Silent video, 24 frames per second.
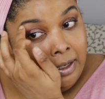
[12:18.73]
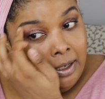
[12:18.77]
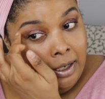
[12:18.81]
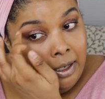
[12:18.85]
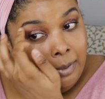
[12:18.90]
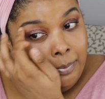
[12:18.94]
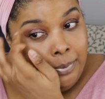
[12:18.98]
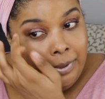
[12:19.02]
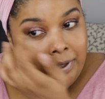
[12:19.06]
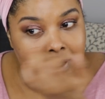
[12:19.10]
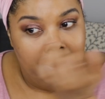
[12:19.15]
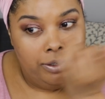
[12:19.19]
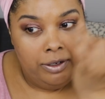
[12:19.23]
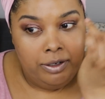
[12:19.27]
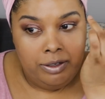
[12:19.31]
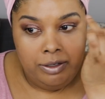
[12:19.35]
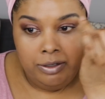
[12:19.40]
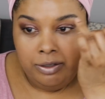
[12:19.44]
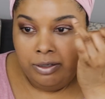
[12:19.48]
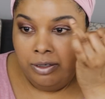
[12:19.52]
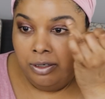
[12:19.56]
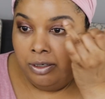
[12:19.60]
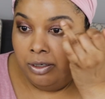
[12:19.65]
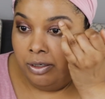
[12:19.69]
up
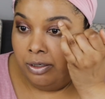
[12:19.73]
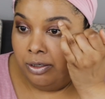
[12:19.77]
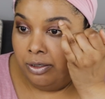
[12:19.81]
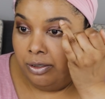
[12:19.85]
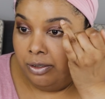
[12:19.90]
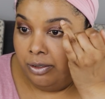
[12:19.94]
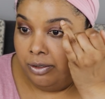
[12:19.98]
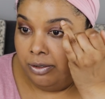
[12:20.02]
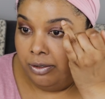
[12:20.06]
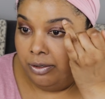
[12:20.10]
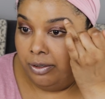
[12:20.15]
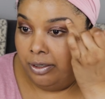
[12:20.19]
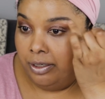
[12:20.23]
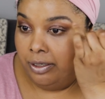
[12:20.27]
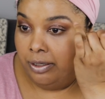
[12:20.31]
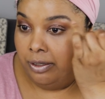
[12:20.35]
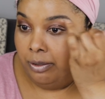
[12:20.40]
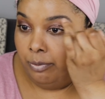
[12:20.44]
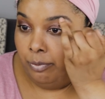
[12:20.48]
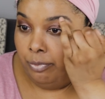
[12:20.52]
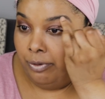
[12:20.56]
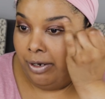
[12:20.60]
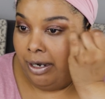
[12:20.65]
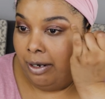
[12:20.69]
here
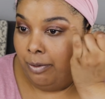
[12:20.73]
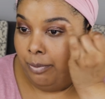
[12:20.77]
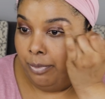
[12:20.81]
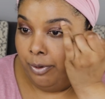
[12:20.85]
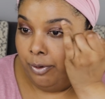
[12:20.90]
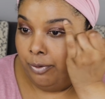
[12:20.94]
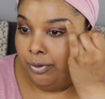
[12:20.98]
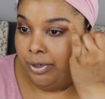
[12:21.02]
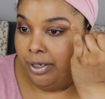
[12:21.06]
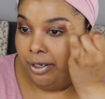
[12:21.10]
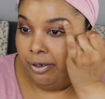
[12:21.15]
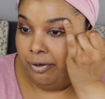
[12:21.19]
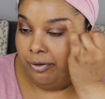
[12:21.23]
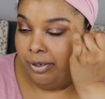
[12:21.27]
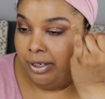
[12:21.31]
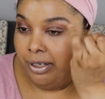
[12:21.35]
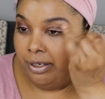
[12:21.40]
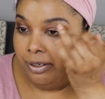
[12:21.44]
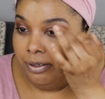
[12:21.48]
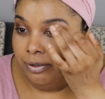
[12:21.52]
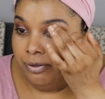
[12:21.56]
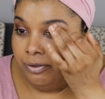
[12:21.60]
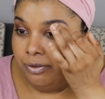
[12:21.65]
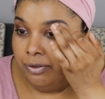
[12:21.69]
in the brow bone
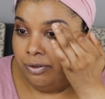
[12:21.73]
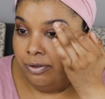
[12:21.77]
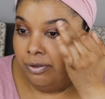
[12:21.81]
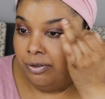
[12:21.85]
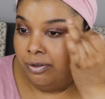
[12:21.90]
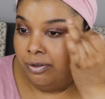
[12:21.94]
area.